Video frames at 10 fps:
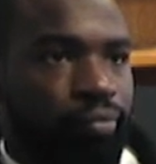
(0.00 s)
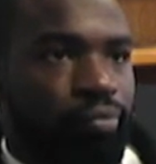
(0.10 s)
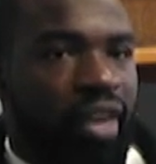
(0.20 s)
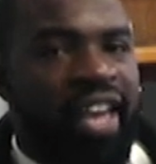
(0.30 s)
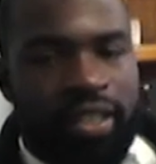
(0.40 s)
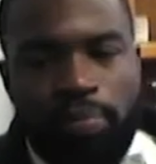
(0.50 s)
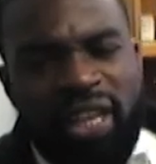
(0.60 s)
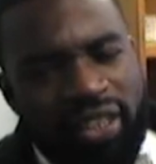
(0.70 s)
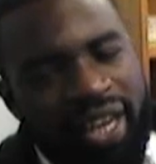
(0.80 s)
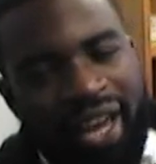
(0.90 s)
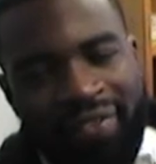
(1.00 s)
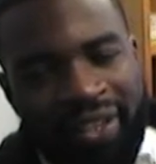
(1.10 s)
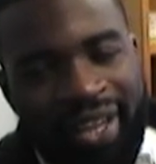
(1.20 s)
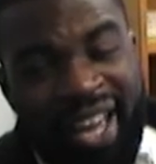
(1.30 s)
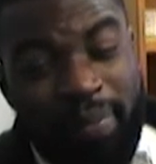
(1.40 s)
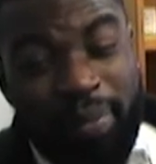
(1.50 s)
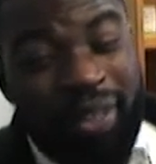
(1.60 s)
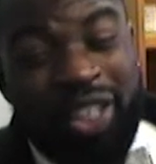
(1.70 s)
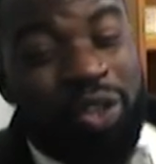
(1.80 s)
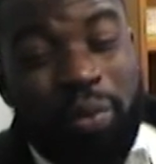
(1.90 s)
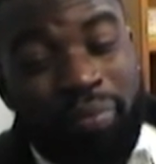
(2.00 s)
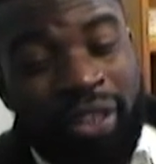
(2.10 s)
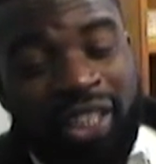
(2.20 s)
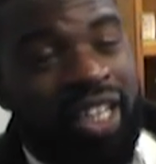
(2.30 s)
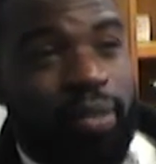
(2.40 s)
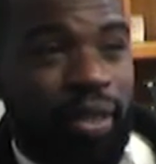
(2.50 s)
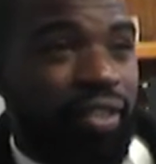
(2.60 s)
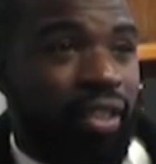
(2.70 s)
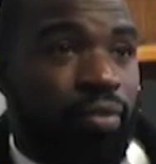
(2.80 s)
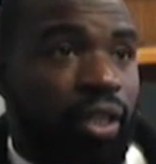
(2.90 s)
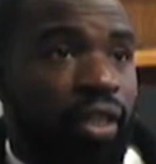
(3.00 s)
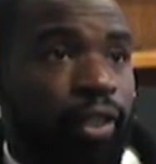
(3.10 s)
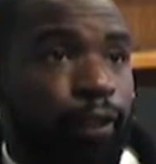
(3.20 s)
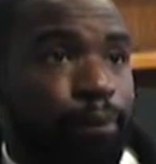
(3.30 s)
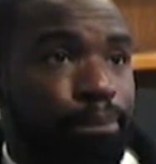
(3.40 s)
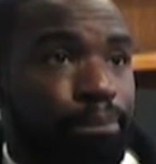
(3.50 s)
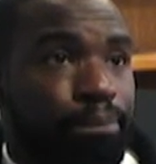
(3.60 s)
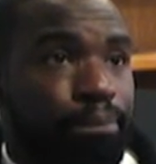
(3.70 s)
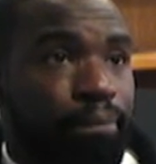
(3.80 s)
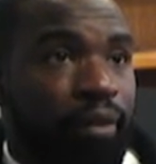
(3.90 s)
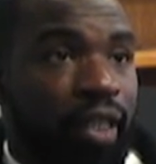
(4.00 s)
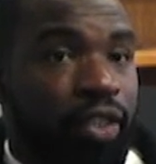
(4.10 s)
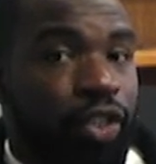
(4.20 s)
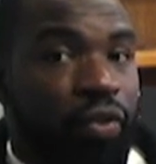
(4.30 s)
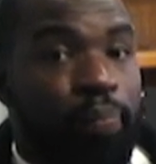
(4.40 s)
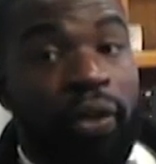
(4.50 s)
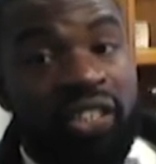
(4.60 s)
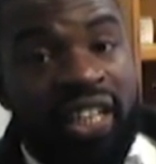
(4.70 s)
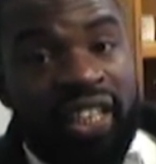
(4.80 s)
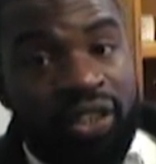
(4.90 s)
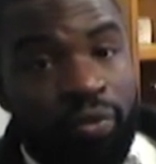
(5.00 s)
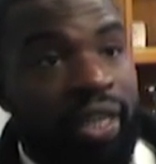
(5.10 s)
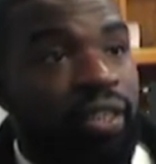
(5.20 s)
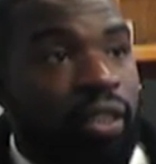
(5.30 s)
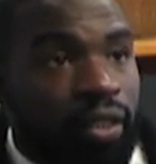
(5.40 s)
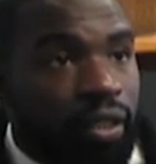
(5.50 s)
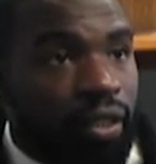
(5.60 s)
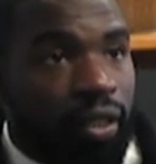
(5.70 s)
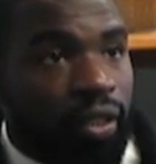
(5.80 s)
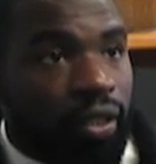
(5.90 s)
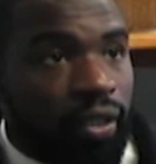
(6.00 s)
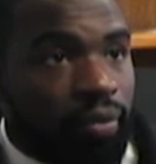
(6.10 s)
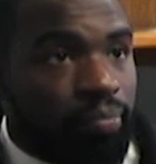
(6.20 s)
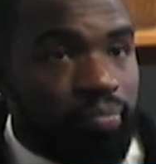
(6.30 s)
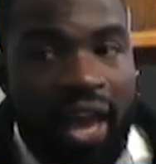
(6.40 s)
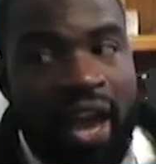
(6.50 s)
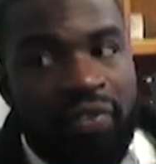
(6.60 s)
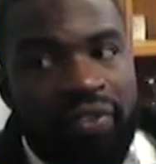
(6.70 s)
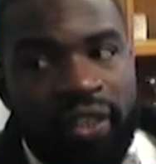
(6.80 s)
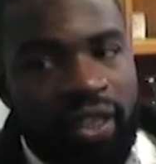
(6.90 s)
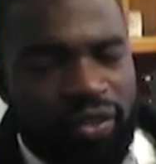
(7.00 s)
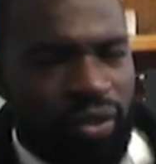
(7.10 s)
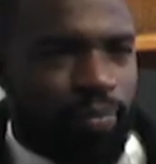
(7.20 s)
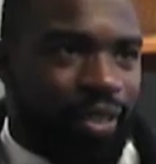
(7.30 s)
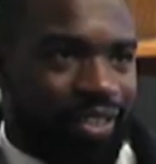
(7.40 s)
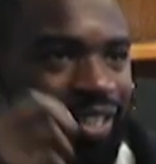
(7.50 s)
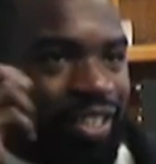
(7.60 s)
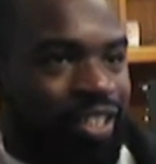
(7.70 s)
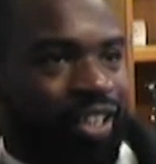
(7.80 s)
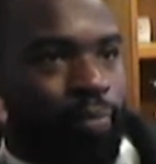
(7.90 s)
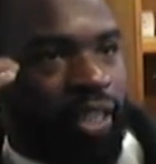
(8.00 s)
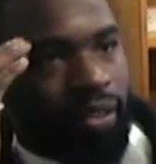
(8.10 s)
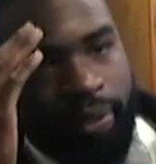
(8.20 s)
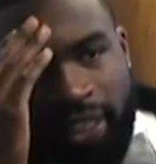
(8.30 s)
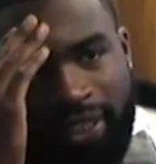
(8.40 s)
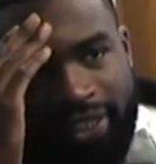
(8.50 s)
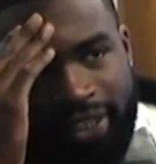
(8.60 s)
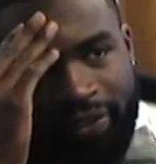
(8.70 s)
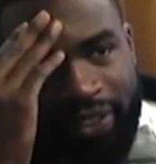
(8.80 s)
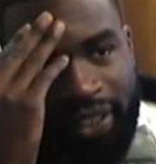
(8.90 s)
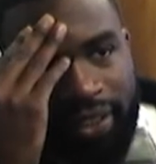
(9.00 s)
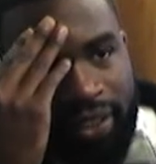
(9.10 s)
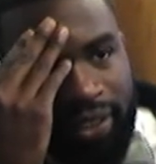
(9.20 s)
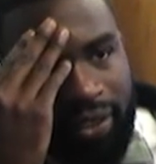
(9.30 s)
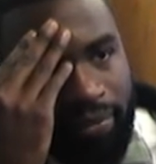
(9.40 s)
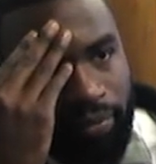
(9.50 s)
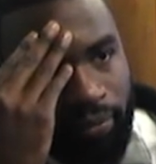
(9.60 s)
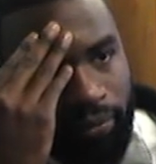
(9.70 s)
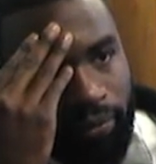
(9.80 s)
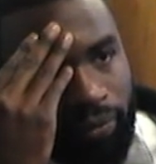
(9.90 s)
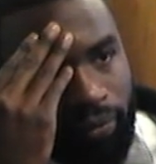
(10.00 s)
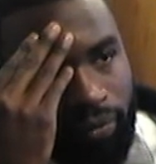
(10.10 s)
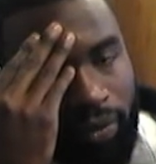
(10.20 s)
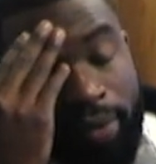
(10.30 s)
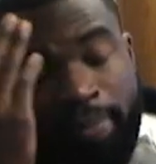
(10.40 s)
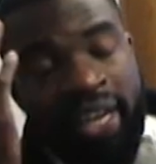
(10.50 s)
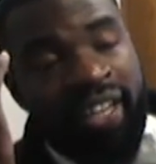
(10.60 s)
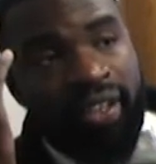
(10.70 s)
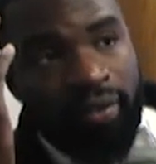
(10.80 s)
as a means to have that to happen, because you don't bring change about that way. So the person that gets arrested, I don't think that's going to necessarily make them any less heterosexist. It may,